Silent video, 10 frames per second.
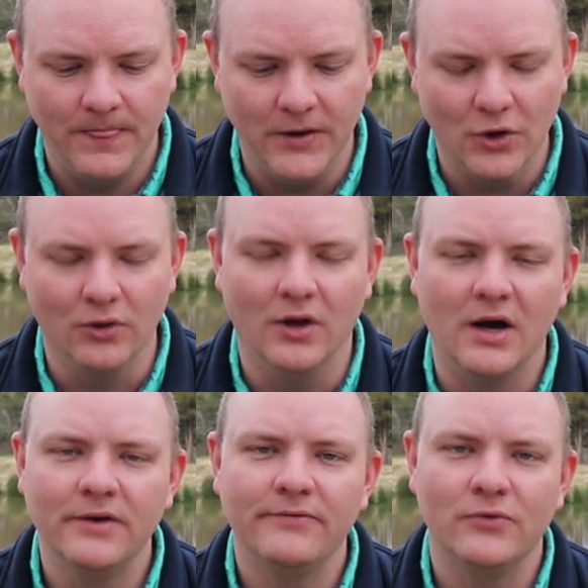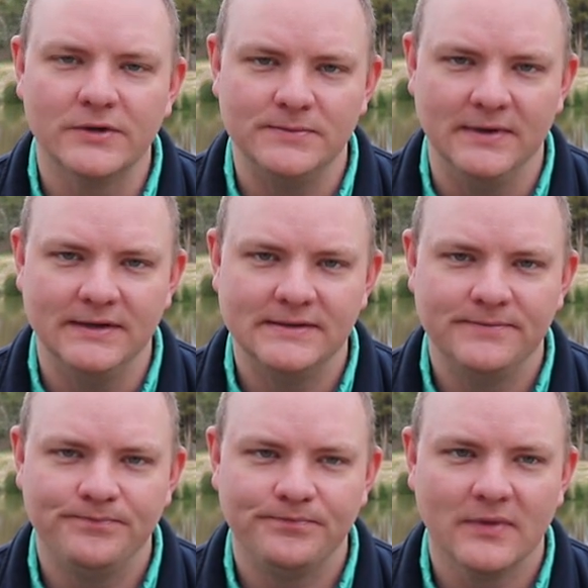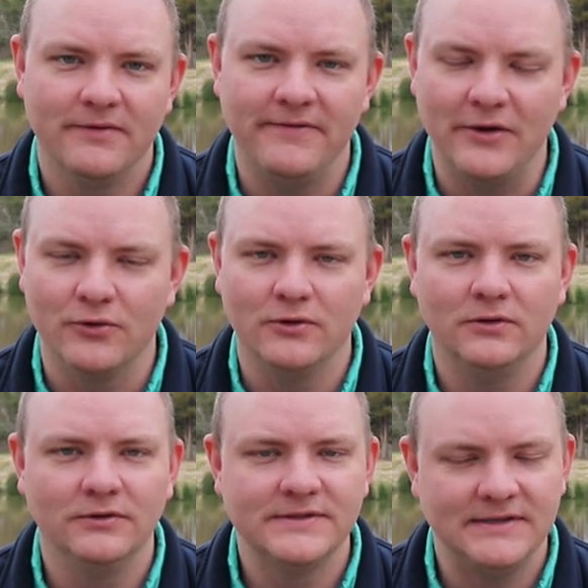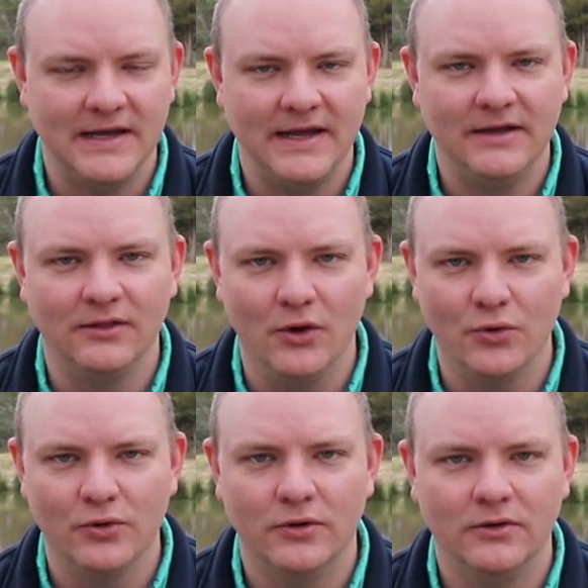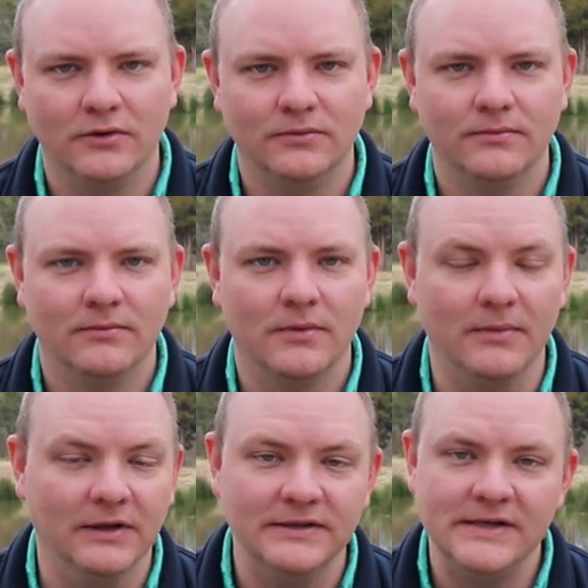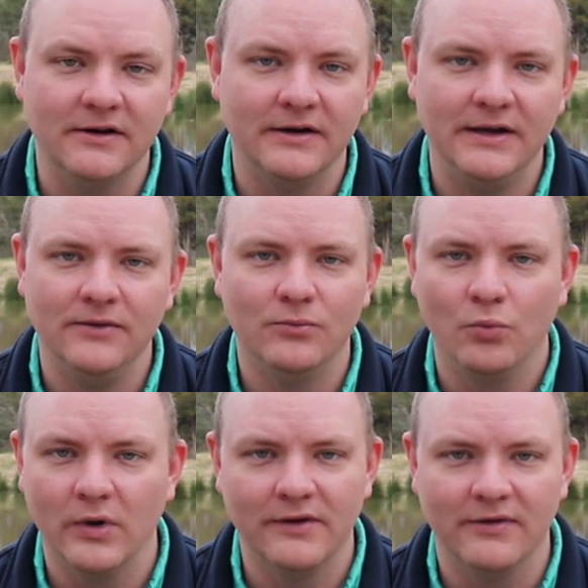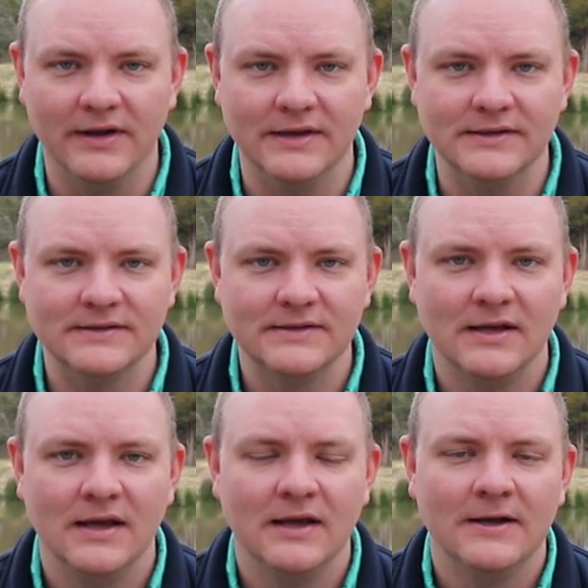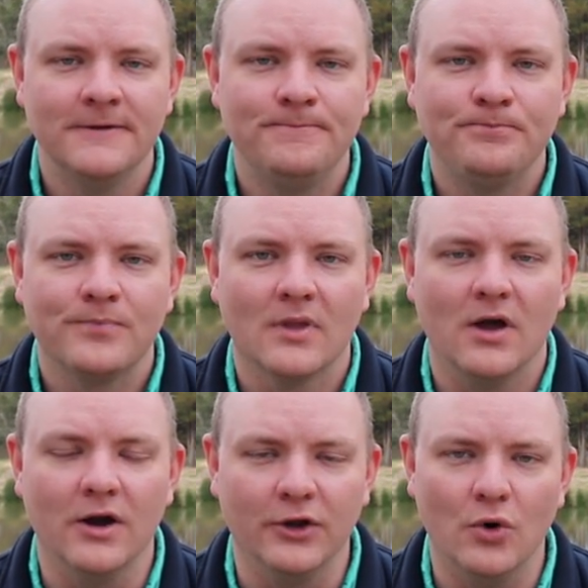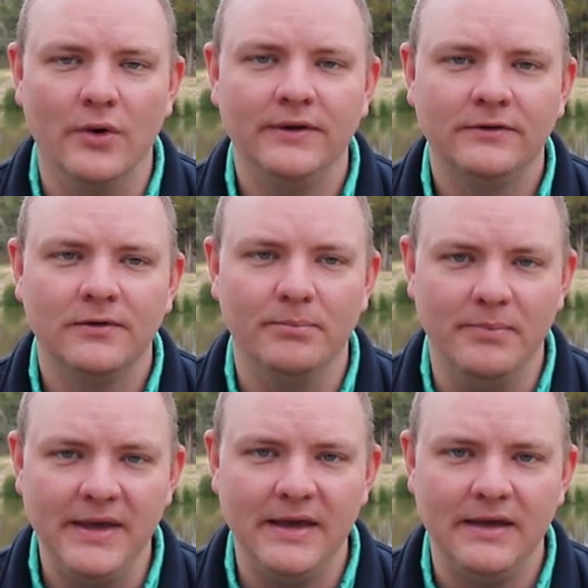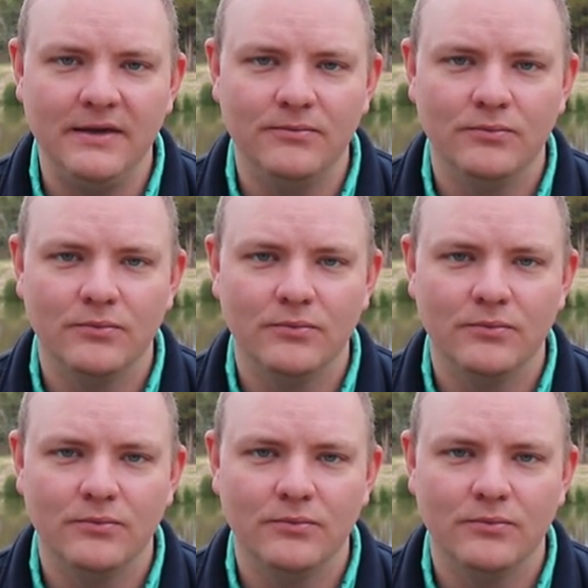your law enforcement federal state local military whatever it is are going to be